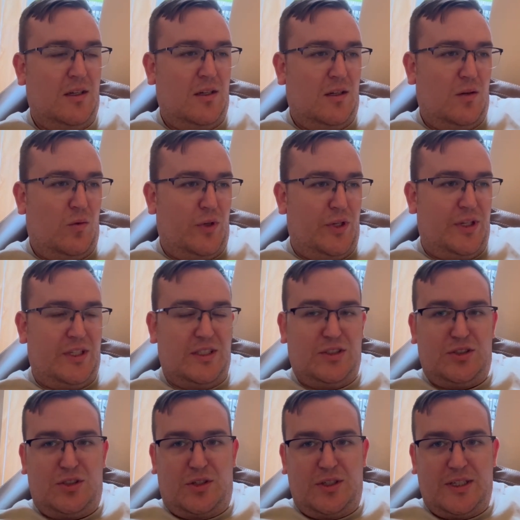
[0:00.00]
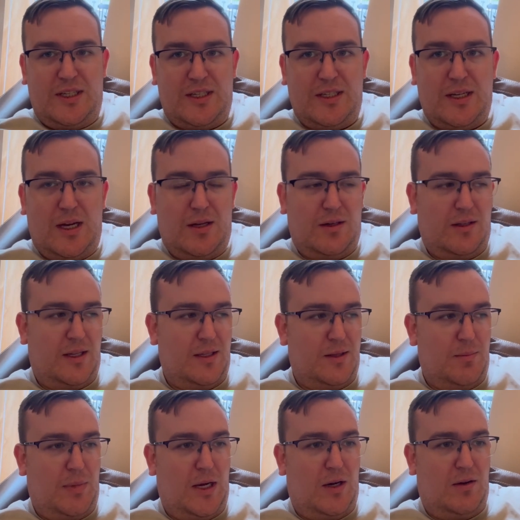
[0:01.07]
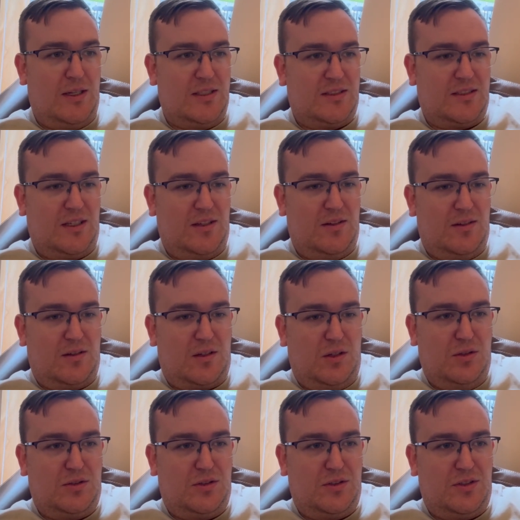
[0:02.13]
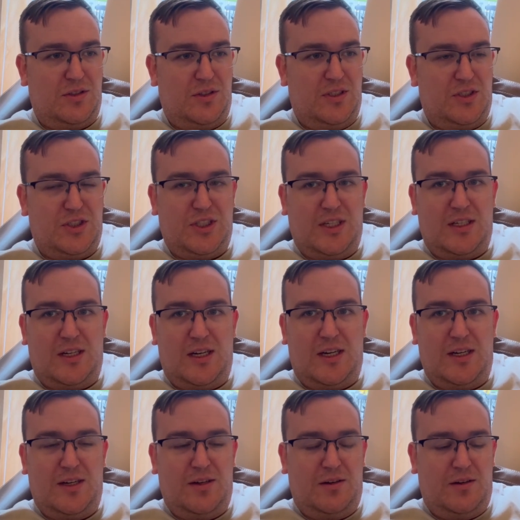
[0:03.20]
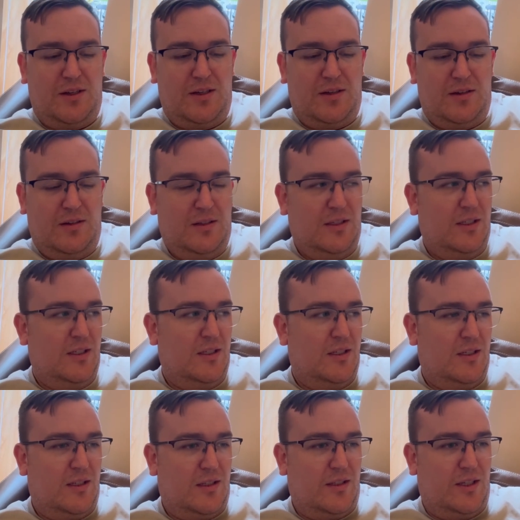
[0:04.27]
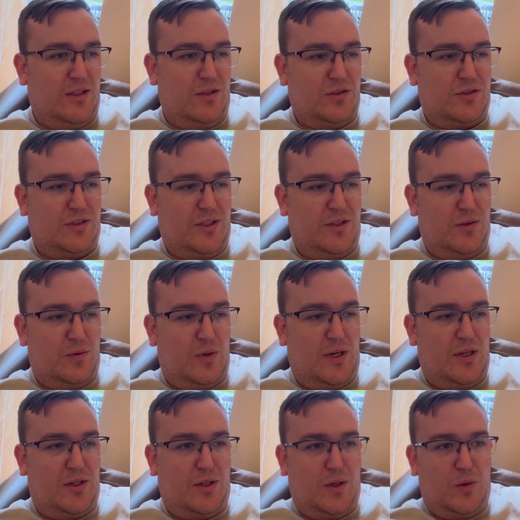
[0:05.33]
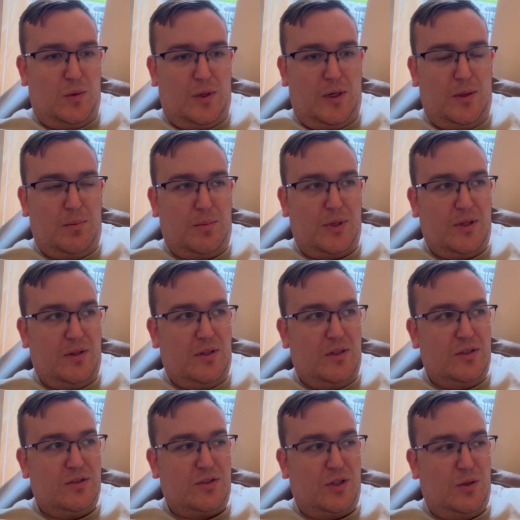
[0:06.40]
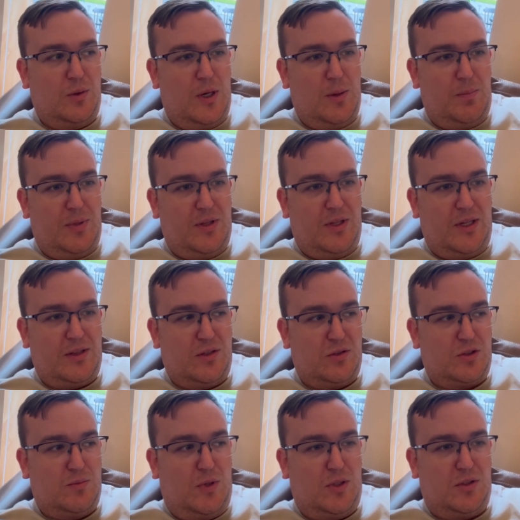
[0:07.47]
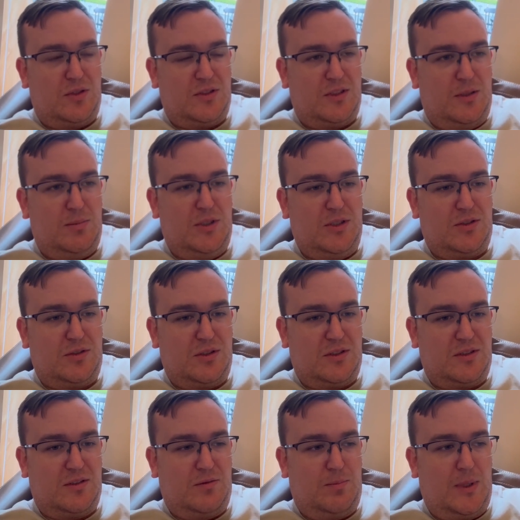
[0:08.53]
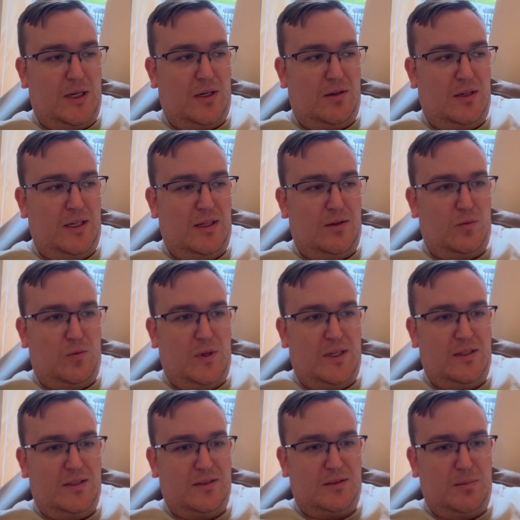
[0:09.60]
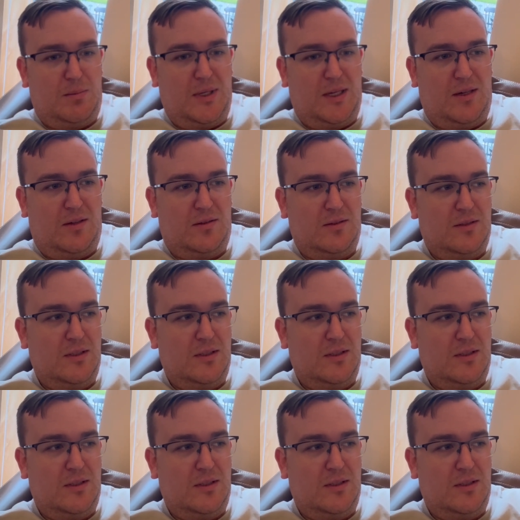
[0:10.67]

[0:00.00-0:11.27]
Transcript: When you start getting down to like the Bao'an center, closer to the Qianhai area, then you'll see the rent go up. But so up in like the smaller sub districts of Bao'an, rent is about